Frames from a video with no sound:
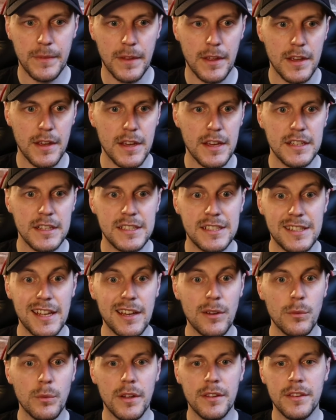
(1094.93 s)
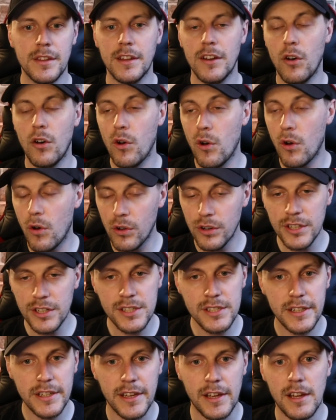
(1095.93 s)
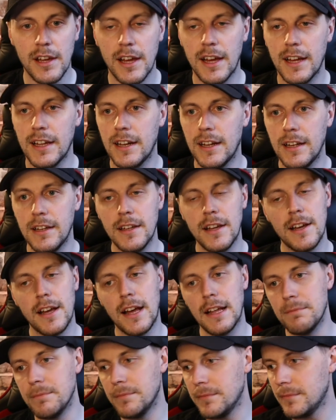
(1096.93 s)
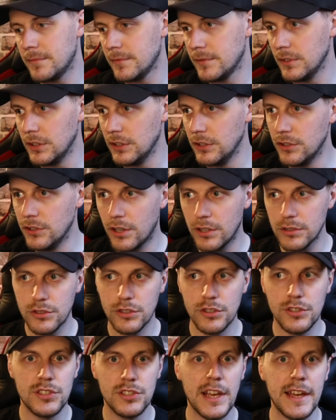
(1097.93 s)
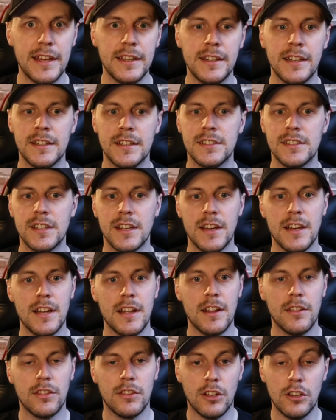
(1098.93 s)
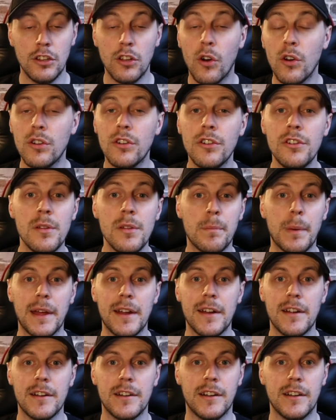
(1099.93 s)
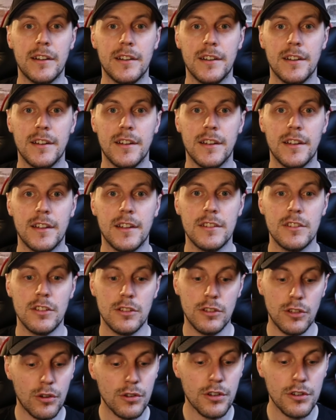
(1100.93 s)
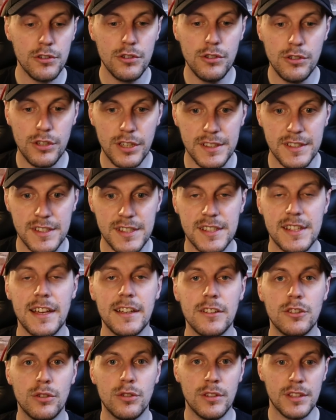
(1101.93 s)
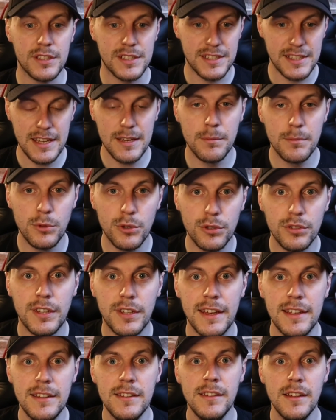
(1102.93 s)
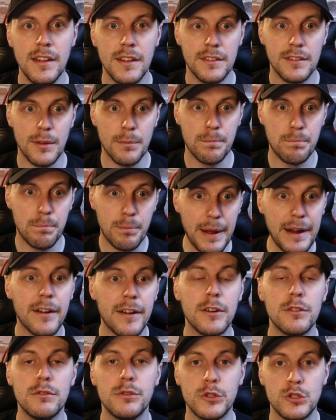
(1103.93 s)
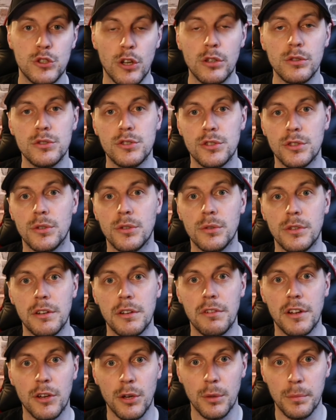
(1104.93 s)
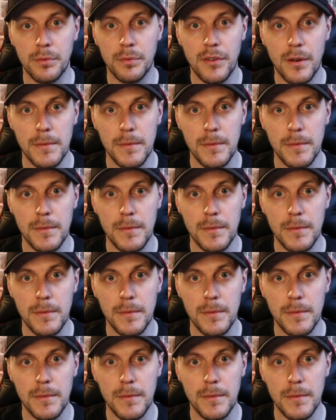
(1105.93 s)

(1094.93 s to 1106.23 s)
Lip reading: stick with it, honestly. And I'm not just saying this, the longer the better. The longer you can stick to the same routine, the better results you're going to recoup from it.